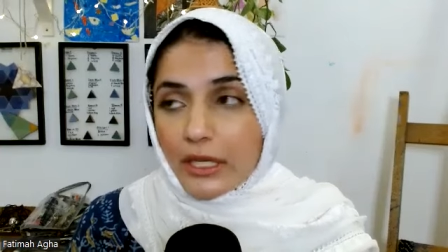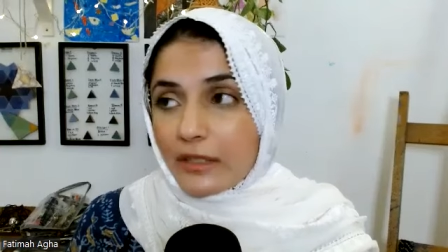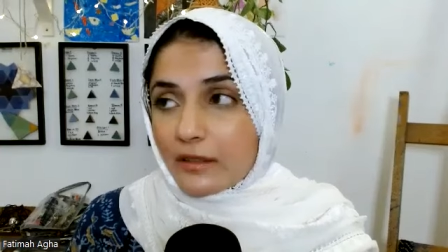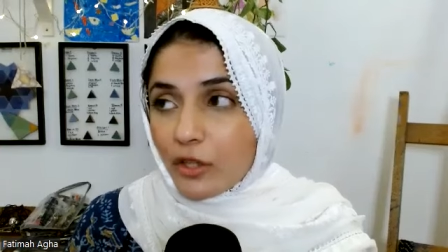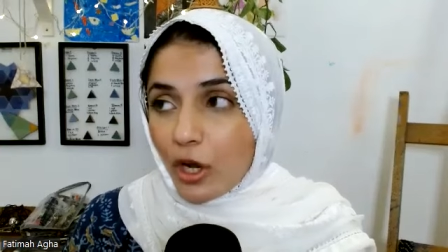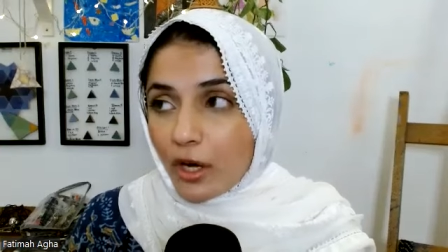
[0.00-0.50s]

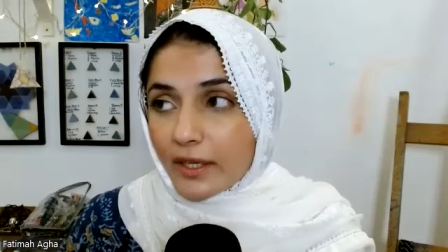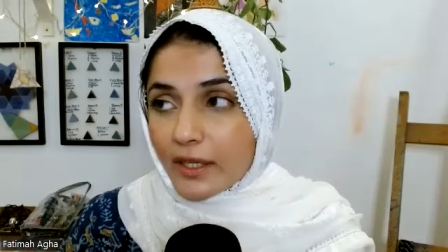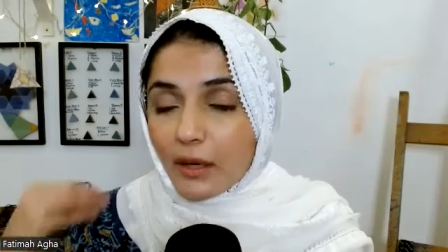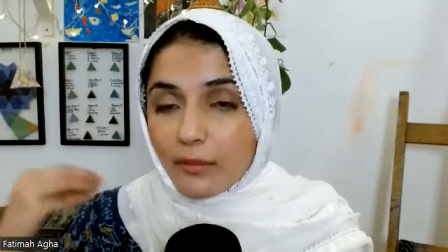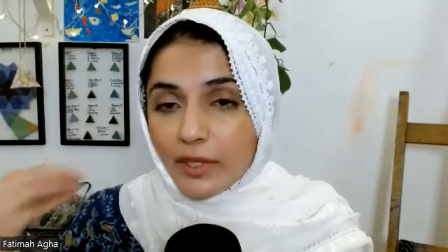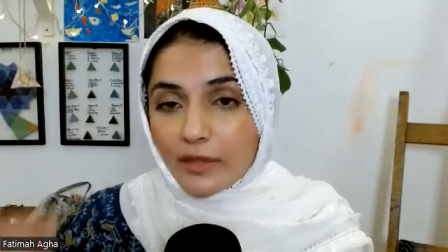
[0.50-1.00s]
It's
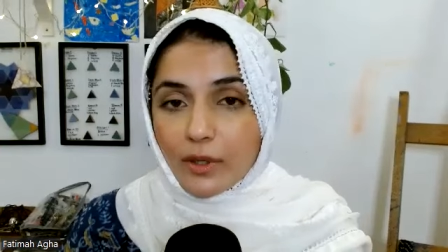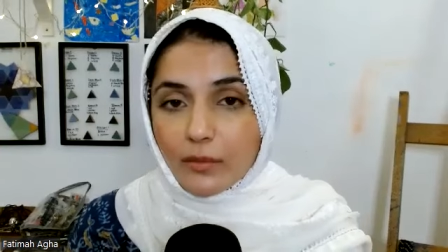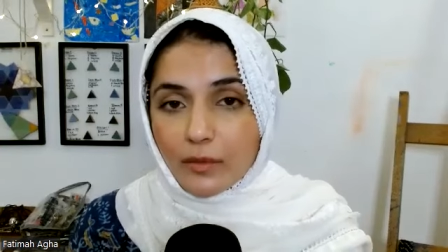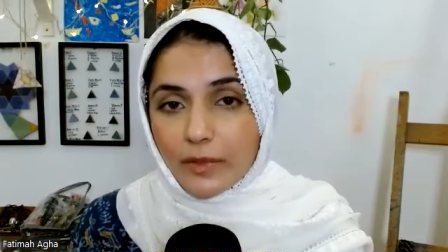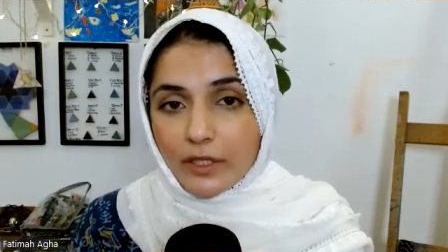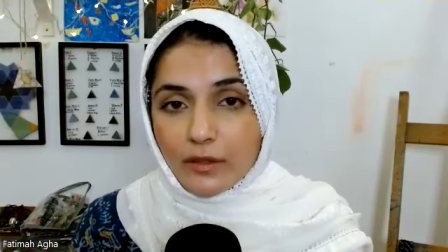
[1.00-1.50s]
not coming from
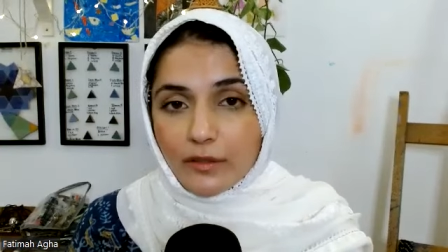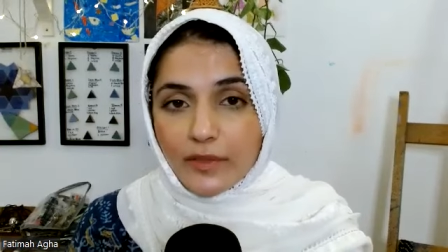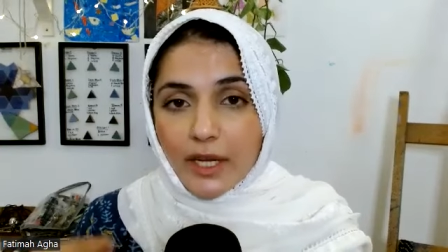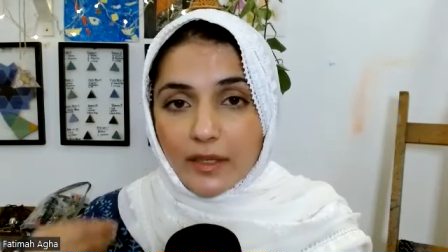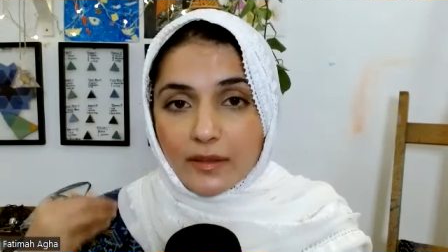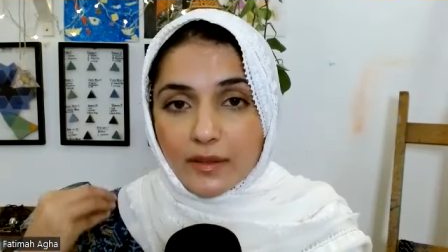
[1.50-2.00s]
a place of
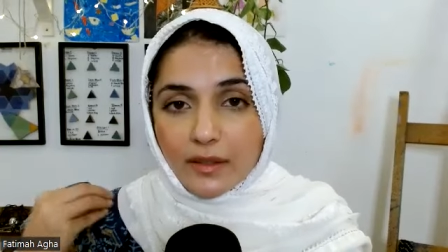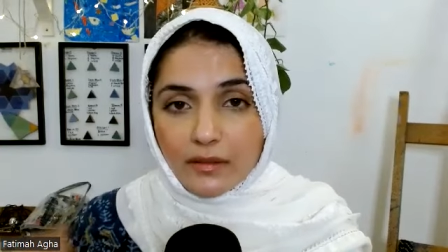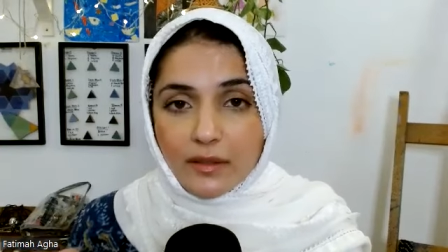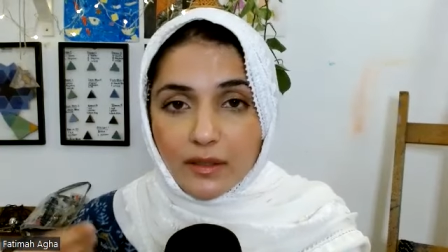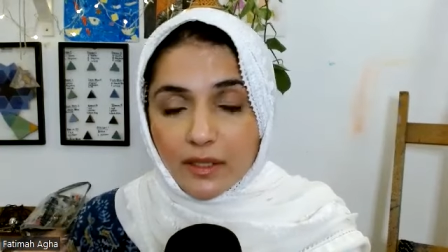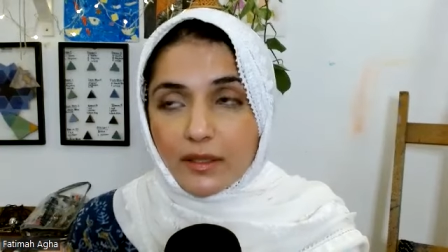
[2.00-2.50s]
that
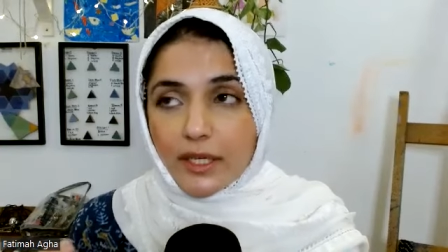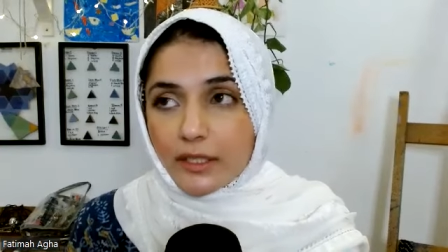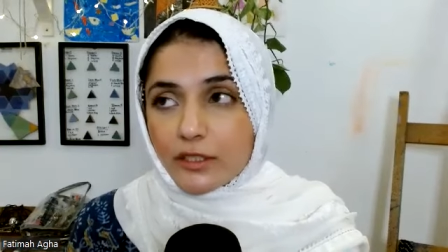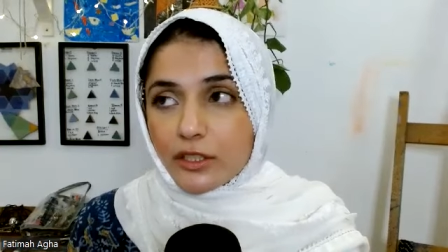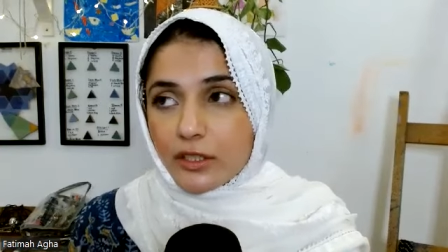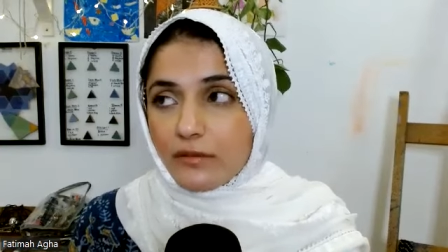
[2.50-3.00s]
sincere
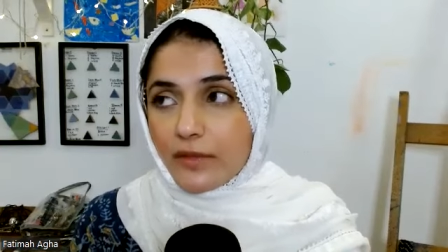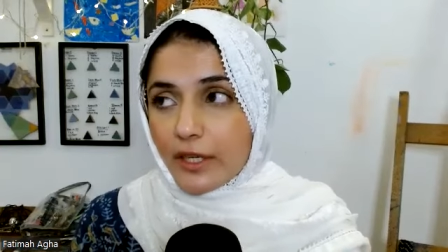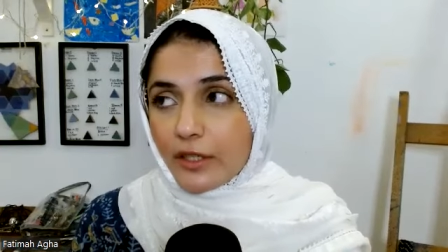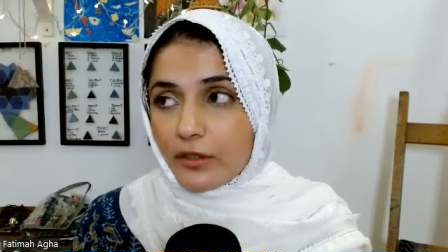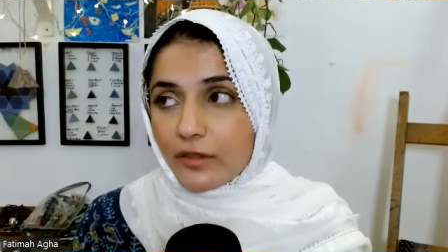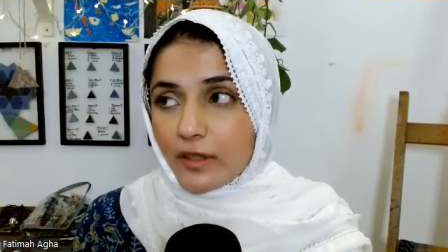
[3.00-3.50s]
intention
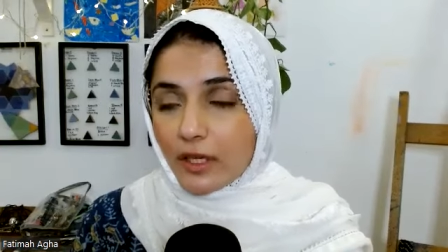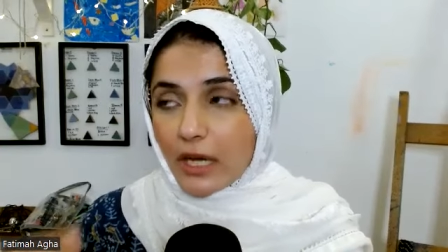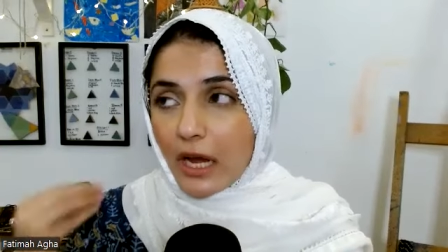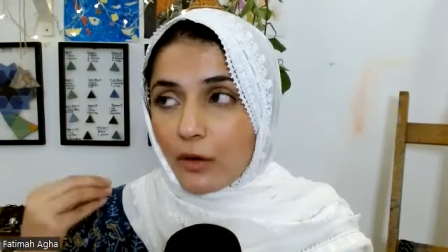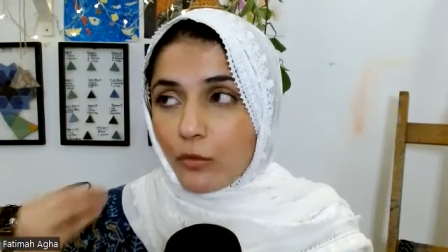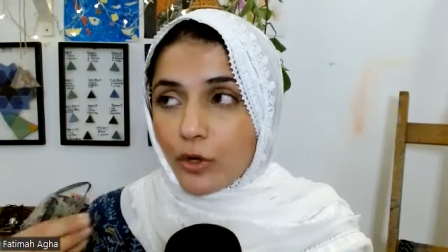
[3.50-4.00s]
where you're saying,
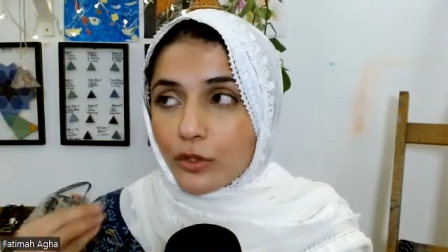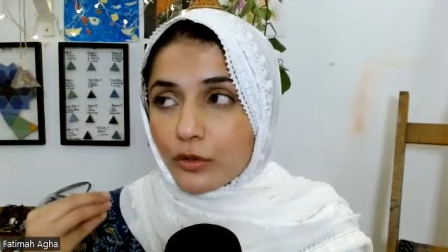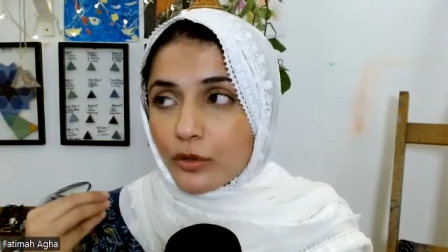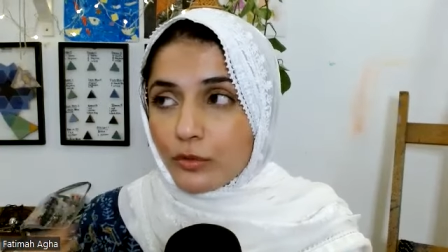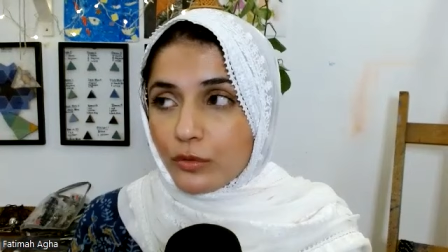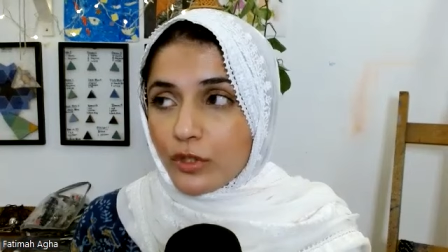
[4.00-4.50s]
I want
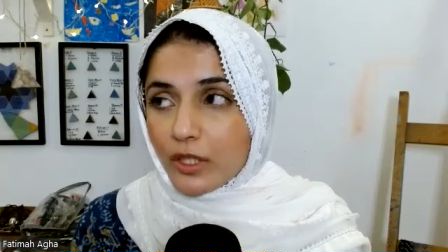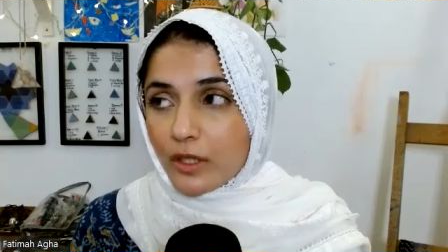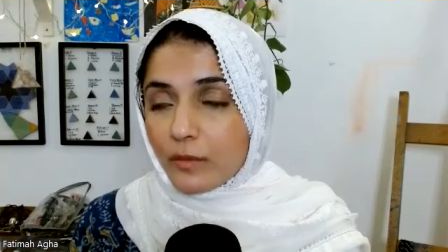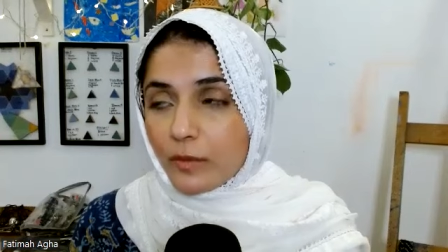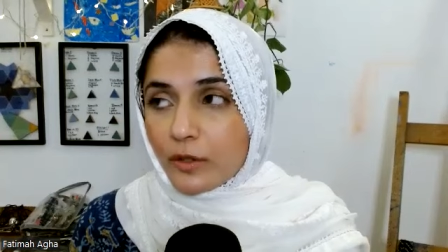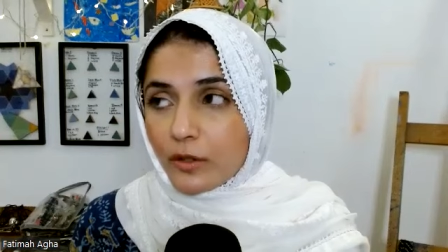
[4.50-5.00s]
to do
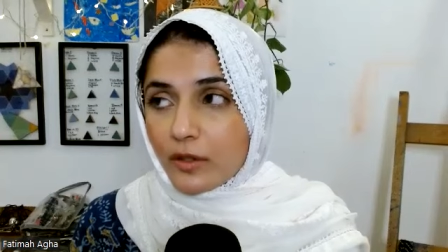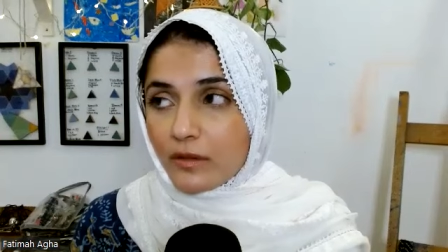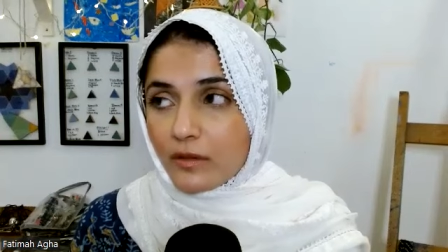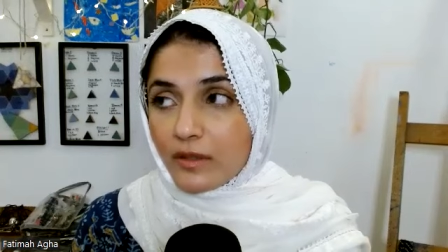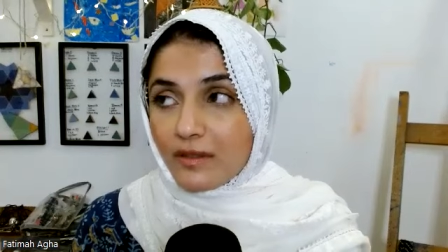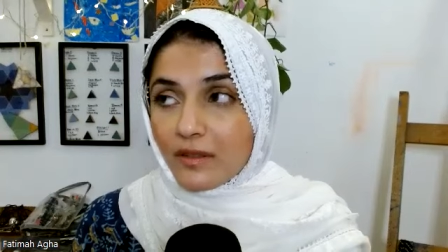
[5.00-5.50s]
this because
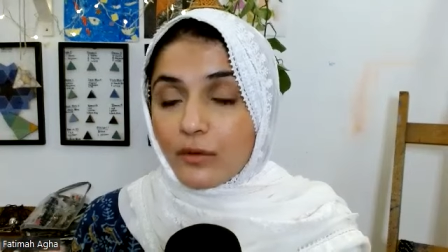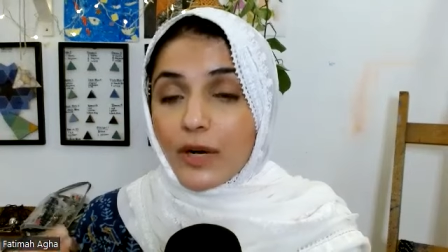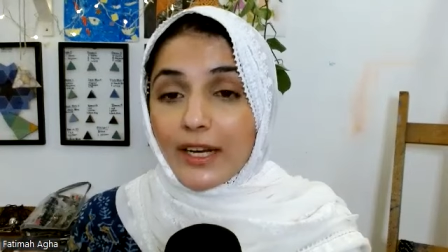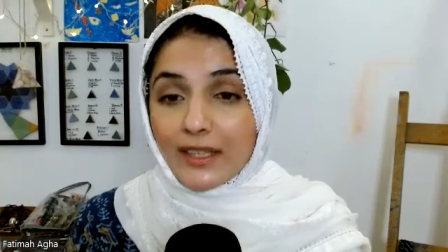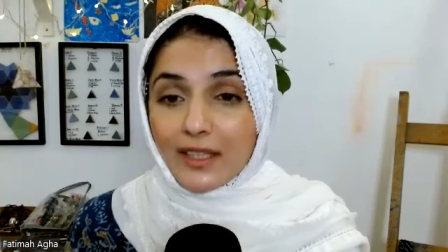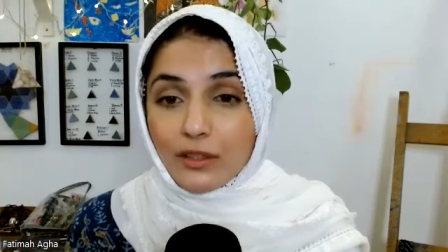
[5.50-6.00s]
it's the
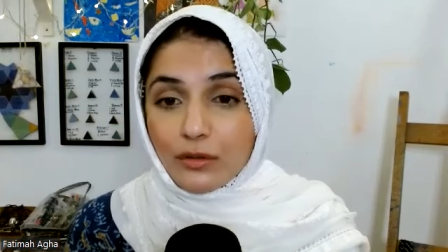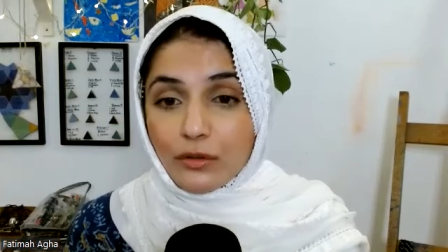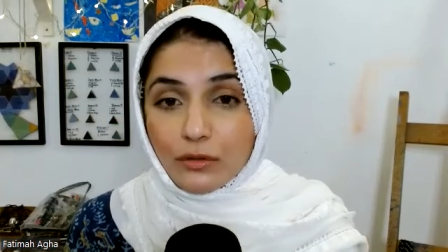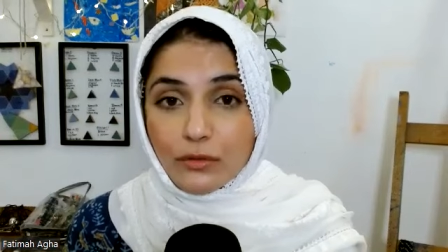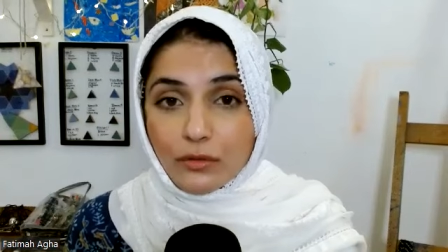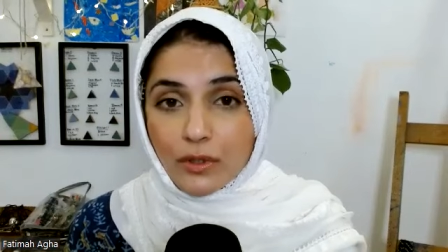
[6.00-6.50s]
right thing to
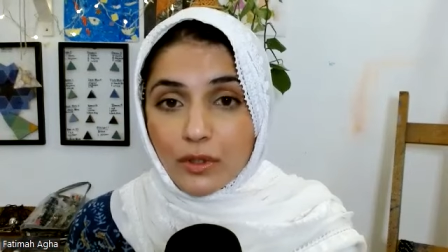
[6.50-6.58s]
do,